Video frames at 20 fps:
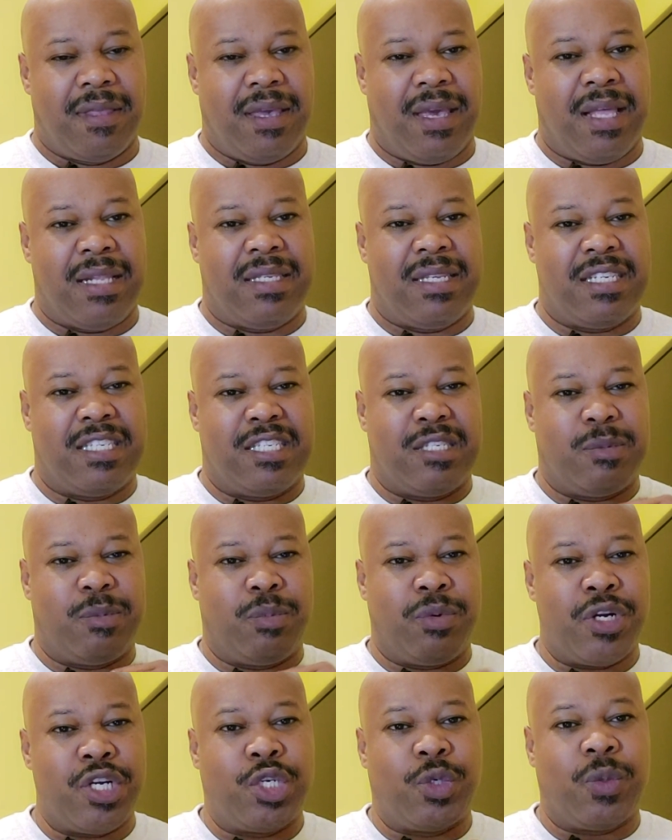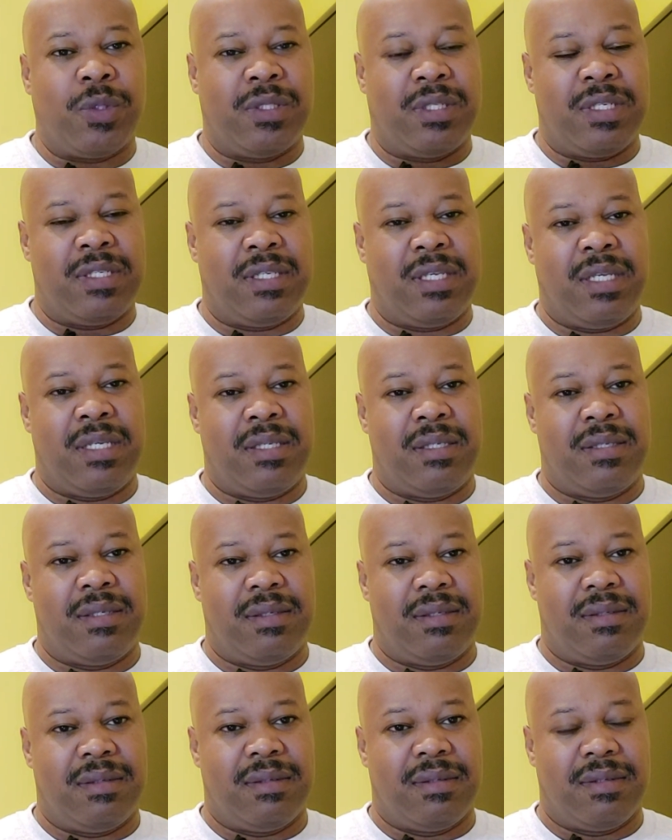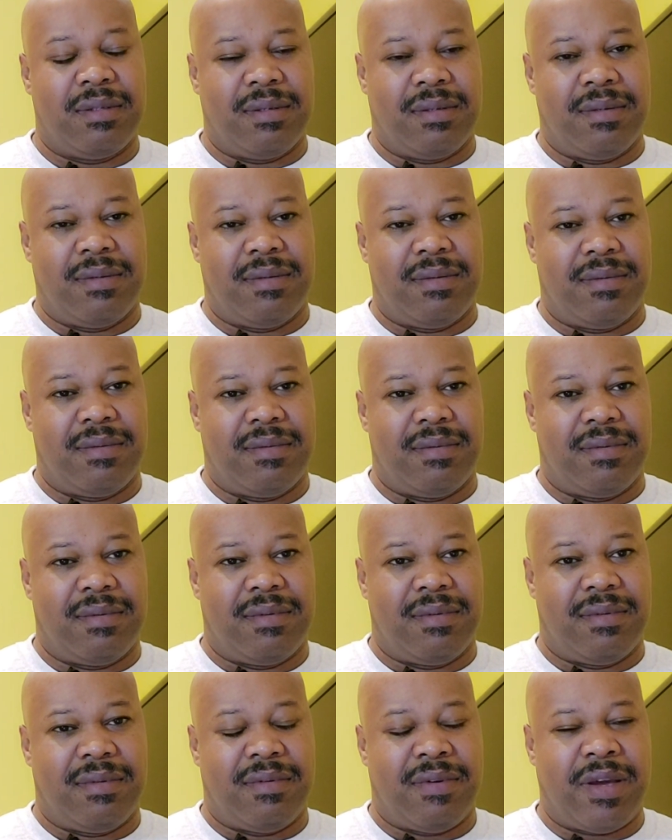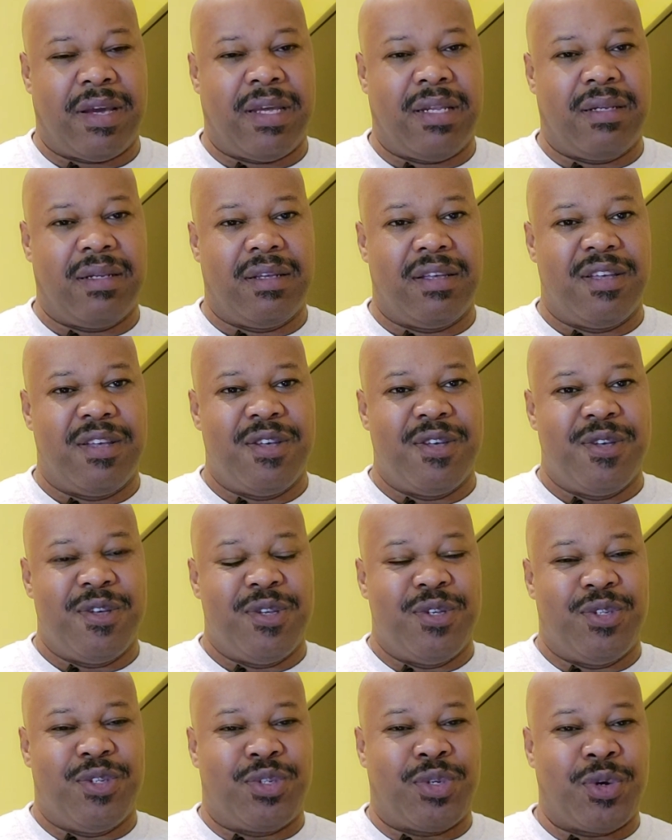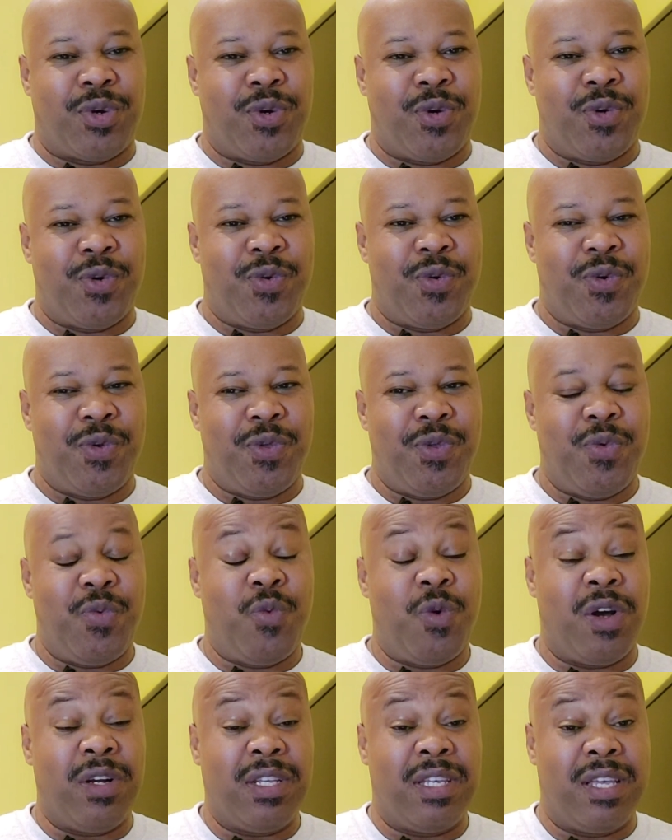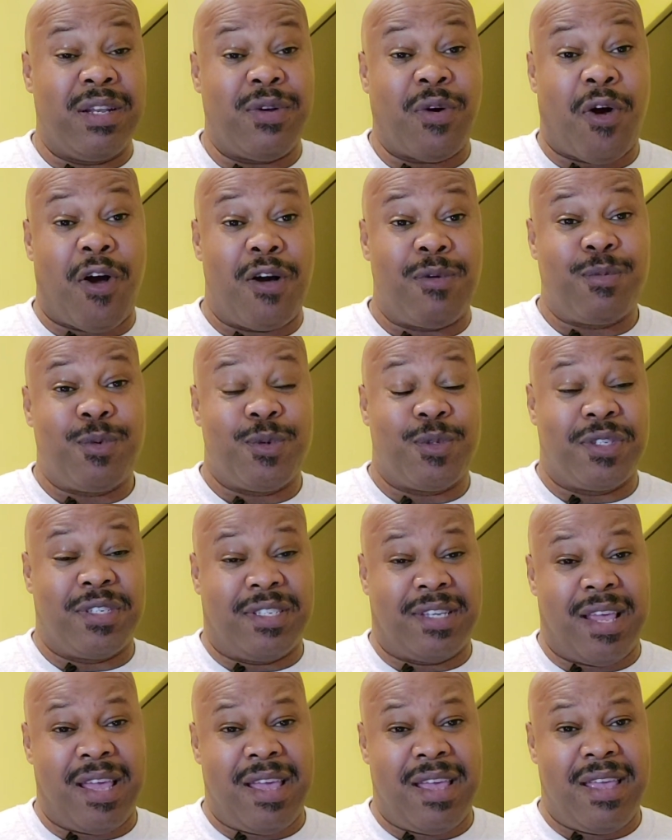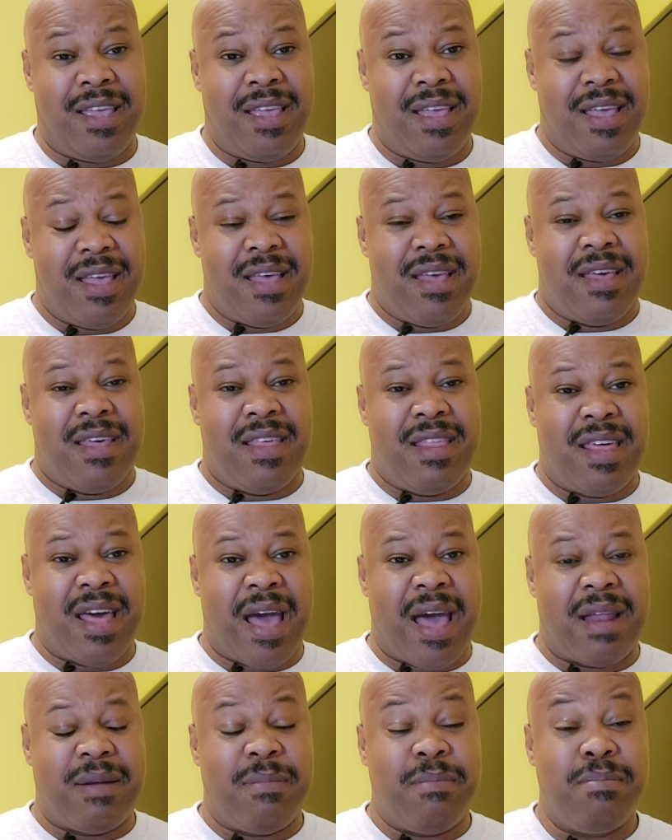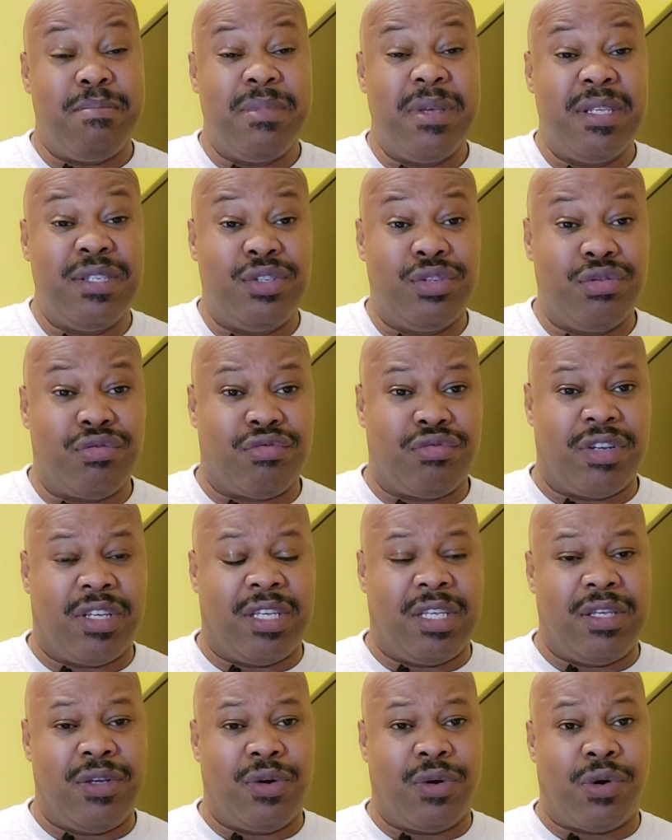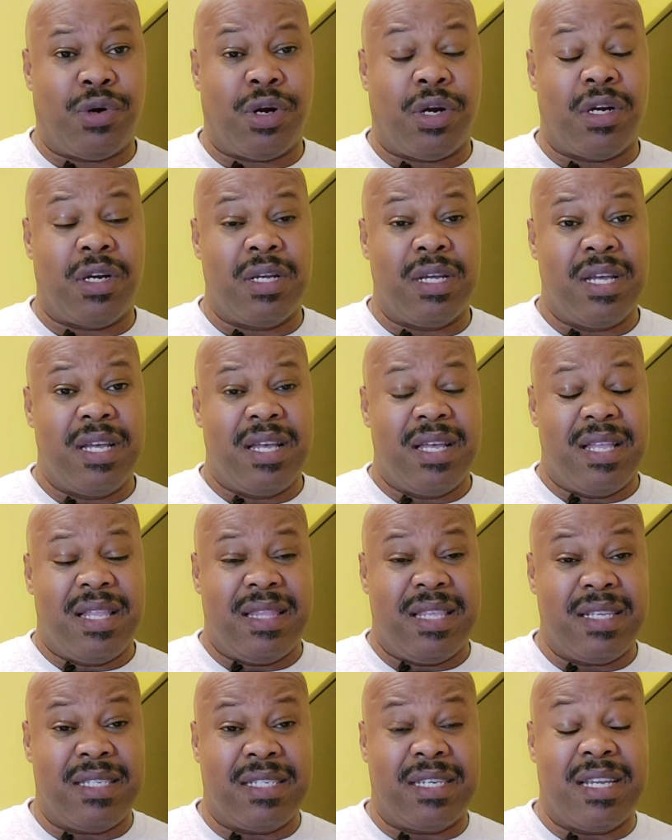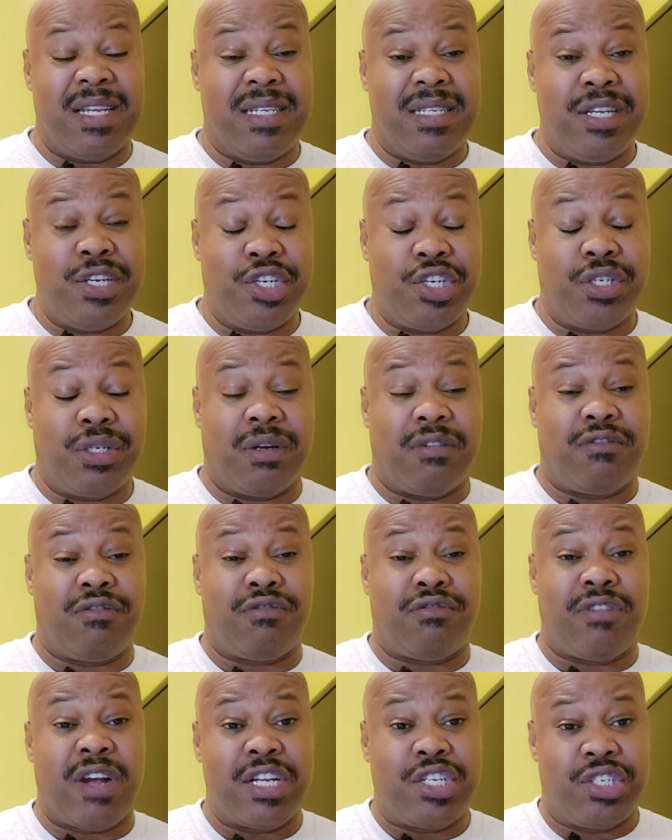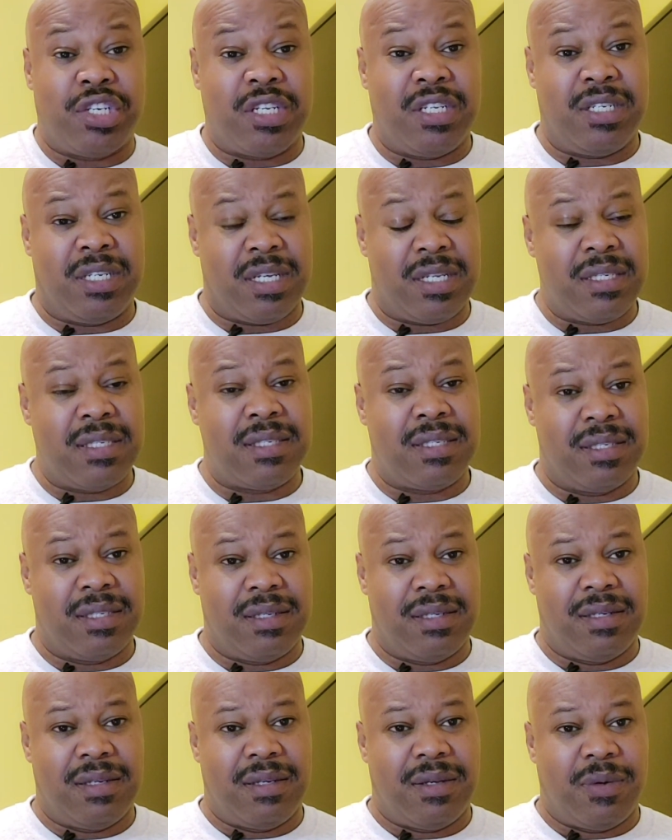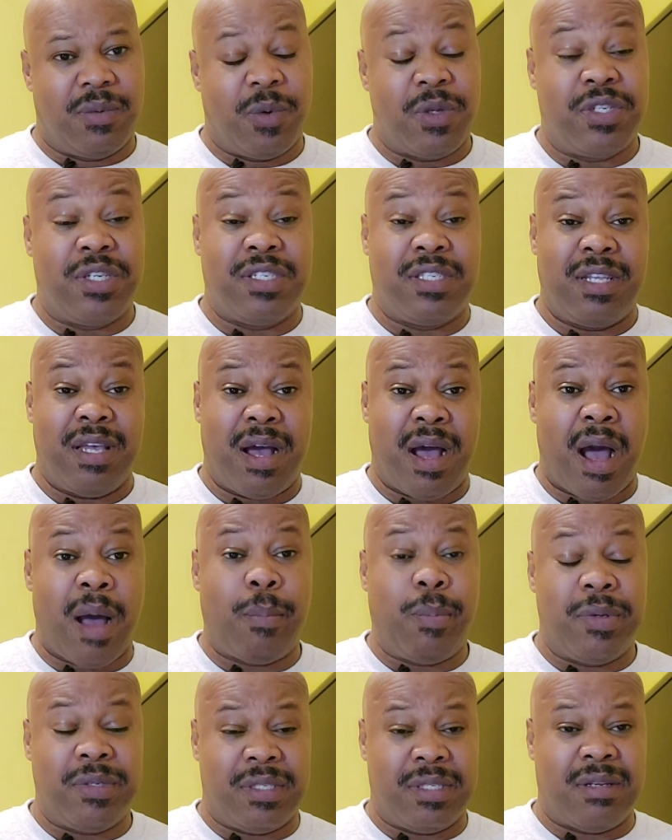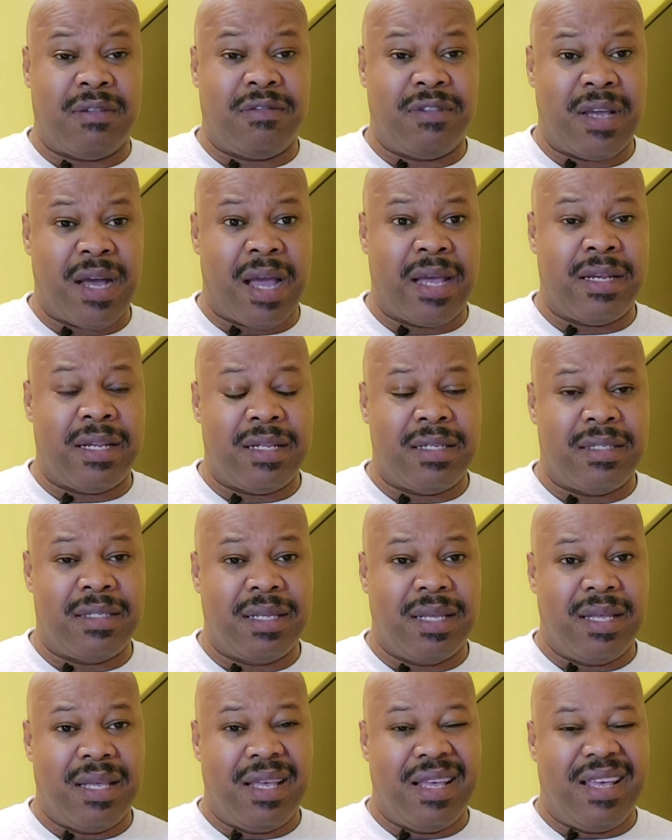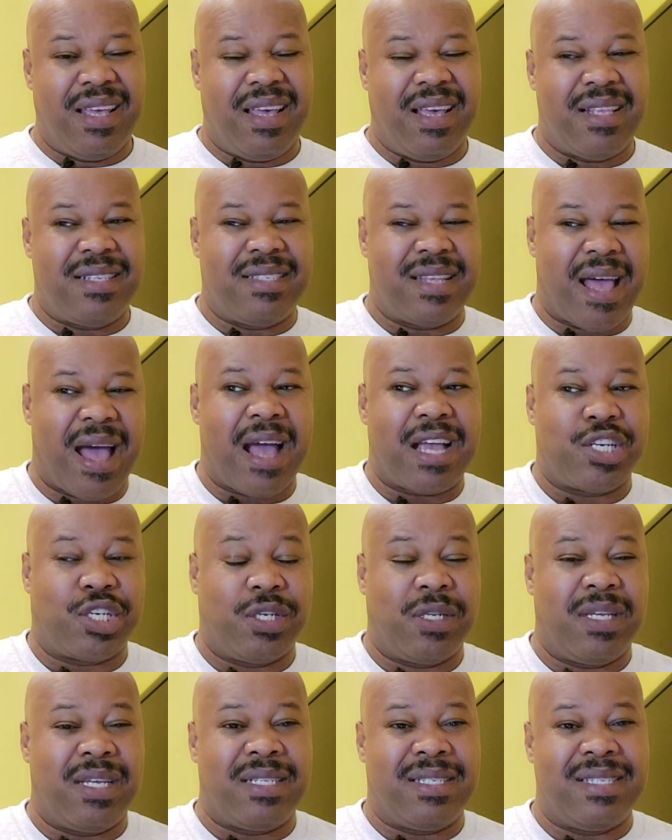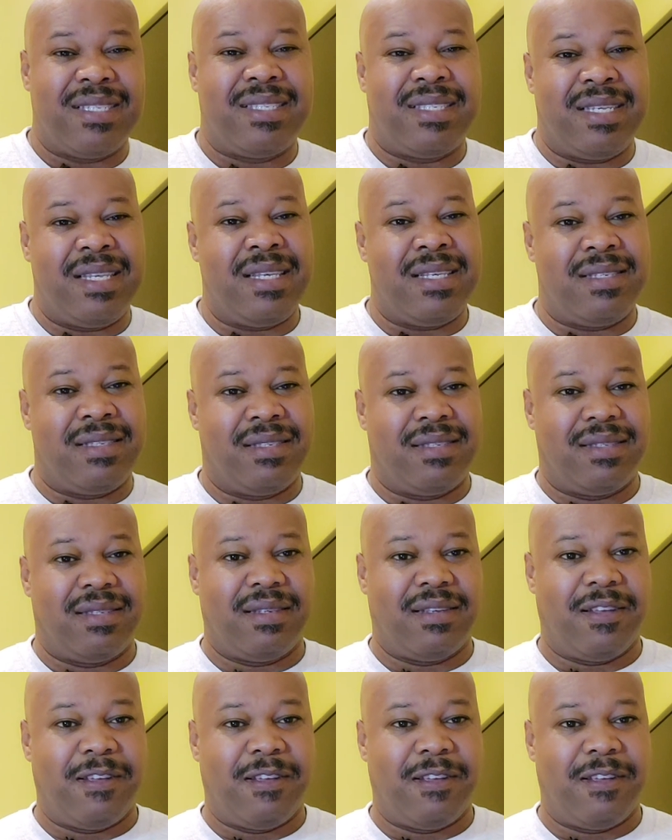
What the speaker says: It's a spiritual disease, right? So one can almost say that misery or this condition of wretchedness, which is the opposite of guidance, is actually a disease.